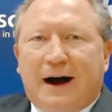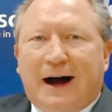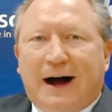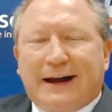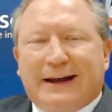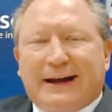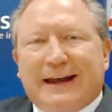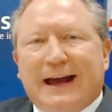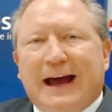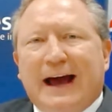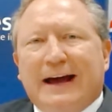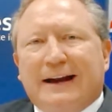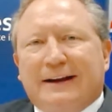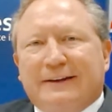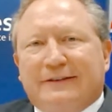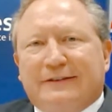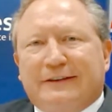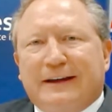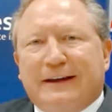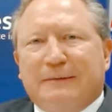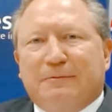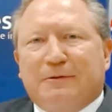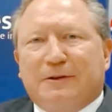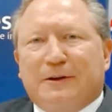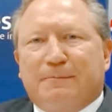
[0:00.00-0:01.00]
I can
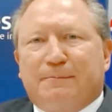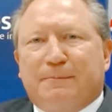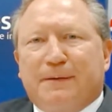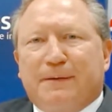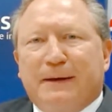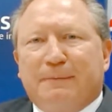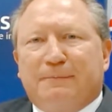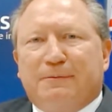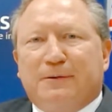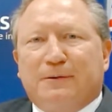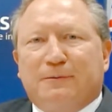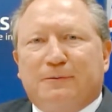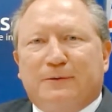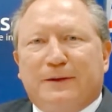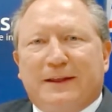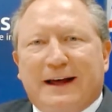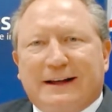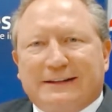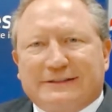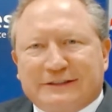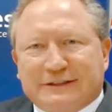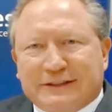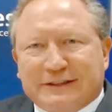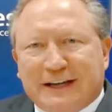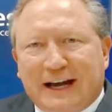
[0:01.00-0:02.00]
assemble the people with
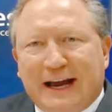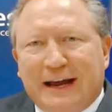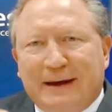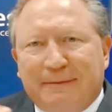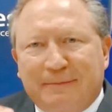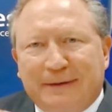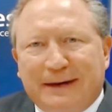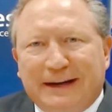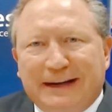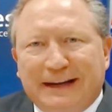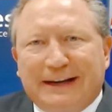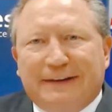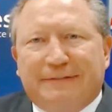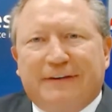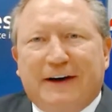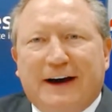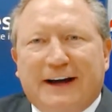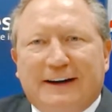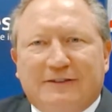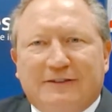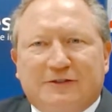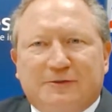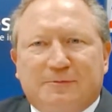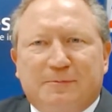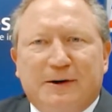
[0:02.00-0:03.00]
that same
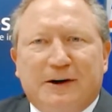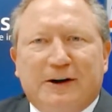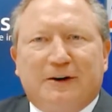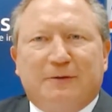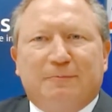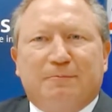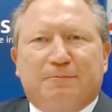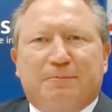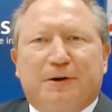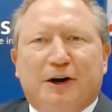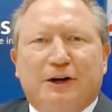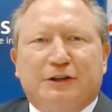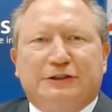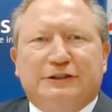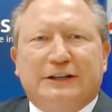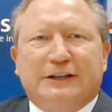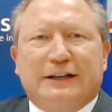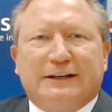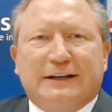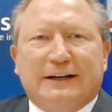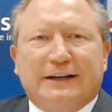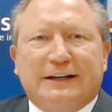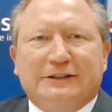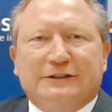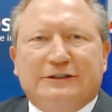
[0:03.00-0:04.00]
innovative spirit and
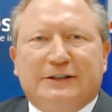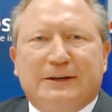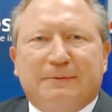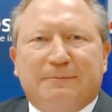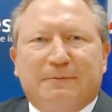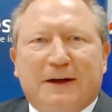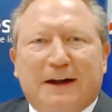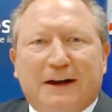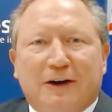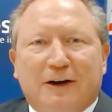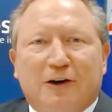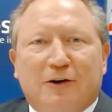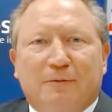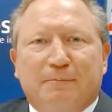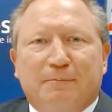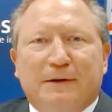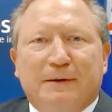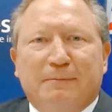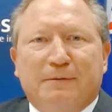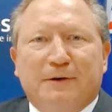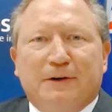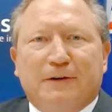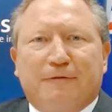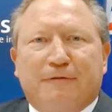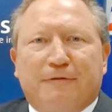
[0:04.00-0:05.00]
project leadership that helped me
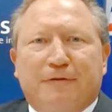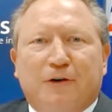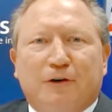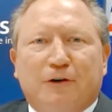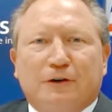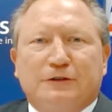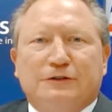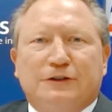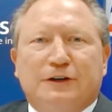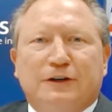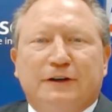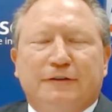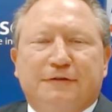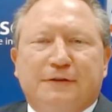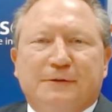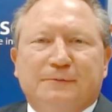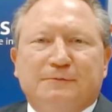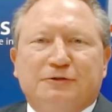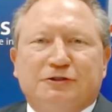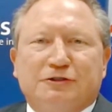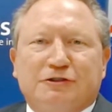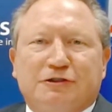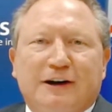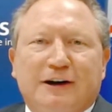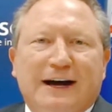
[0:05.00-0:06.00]
build Fortescue from
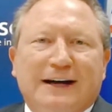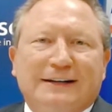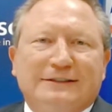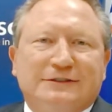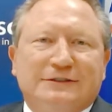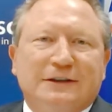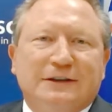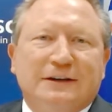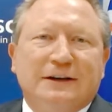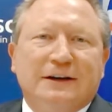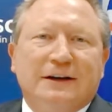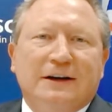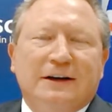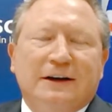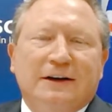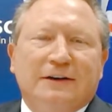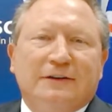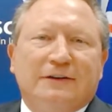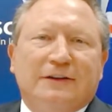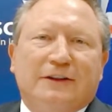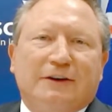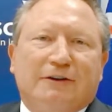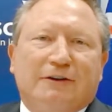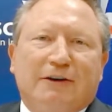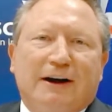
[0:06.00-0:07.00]
scratch
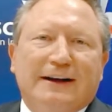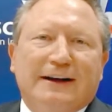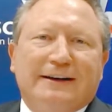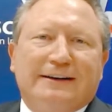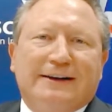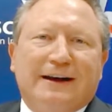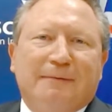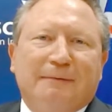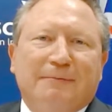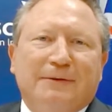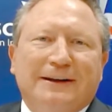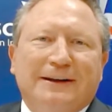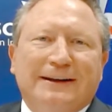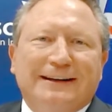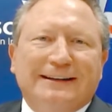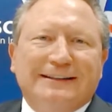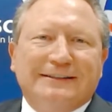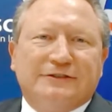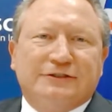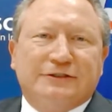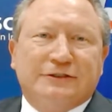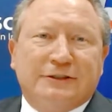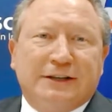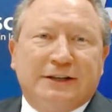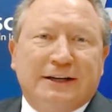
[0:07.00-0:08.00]
to the great company it
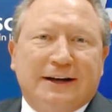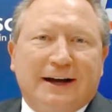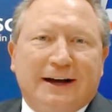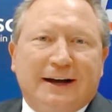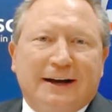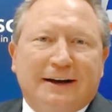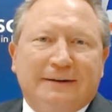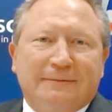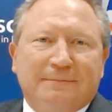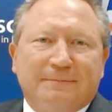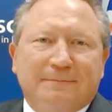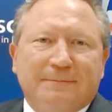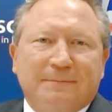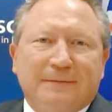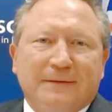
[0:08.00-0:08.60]
is today.